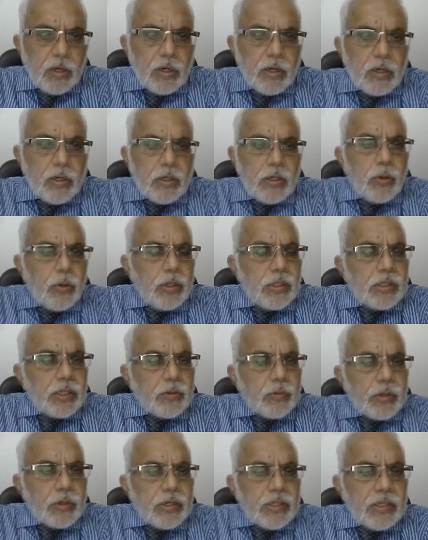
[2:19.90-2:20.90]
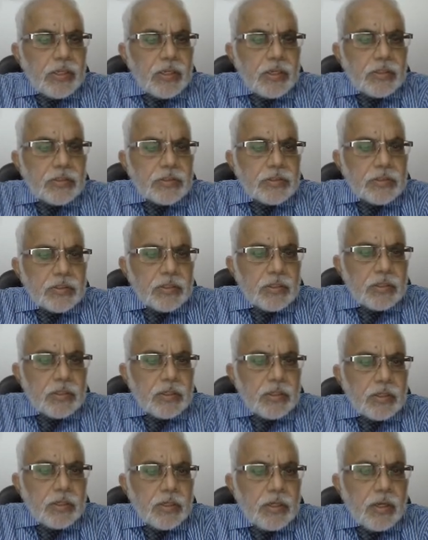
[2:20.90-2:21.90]
During the 20 years,
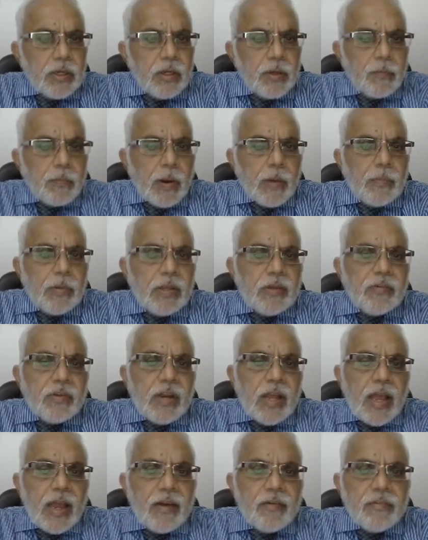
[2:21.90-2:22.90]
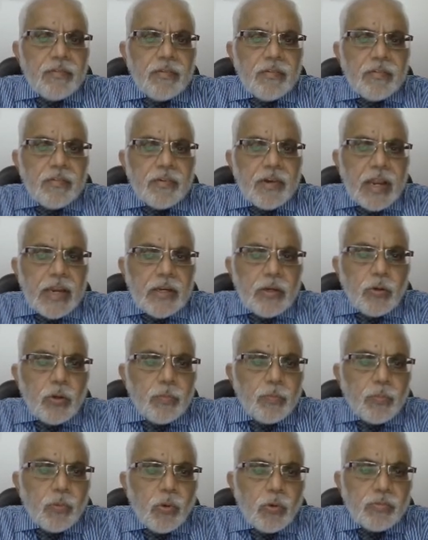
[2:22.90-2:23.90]
public will have right to
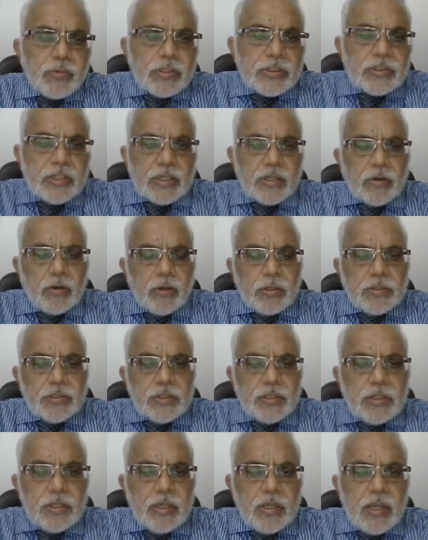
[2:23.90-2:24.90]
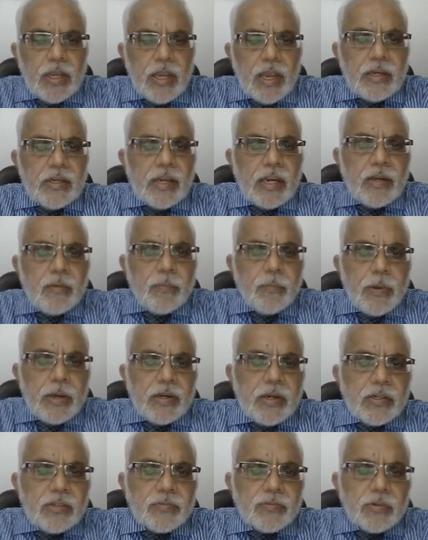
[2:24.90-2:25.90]
improve this technology and get
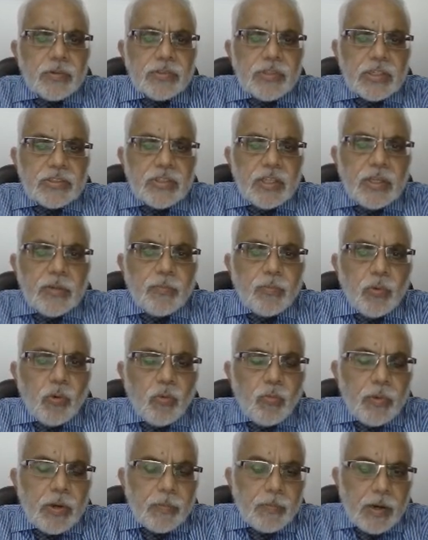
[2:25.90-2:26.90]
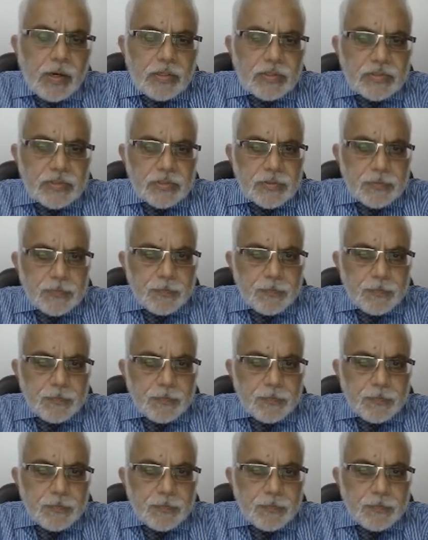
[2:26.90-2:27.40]
patents for just the improvement parts.